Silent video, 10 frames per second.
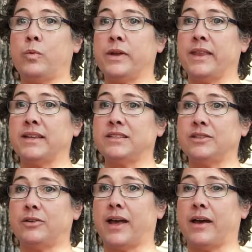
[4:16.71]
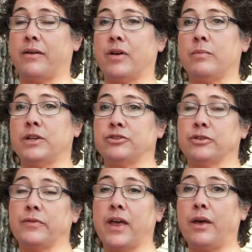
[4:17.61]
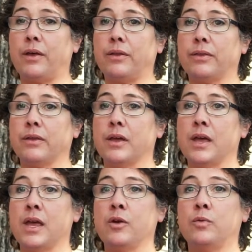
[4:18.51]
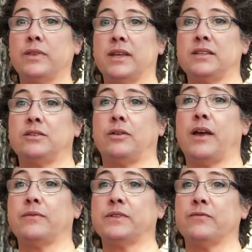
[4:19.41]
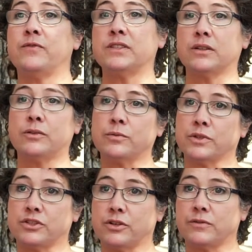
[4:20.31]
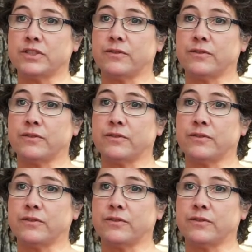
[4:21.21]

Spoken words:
when they still have a measure of health, when they still have some physical reserves to